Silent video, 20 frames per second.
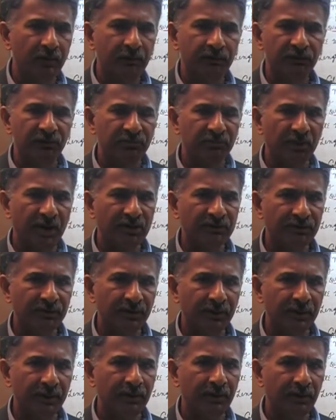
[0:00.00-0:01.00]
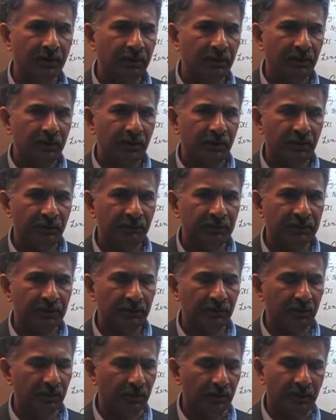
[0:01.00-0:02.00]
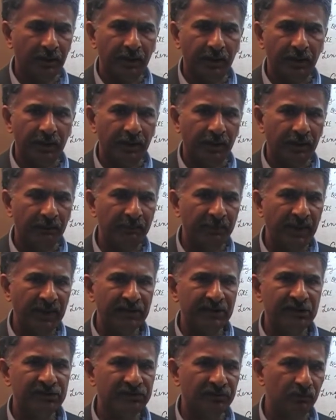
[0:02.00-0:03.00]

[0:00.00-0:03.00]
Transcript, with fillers: Just master it with and practice.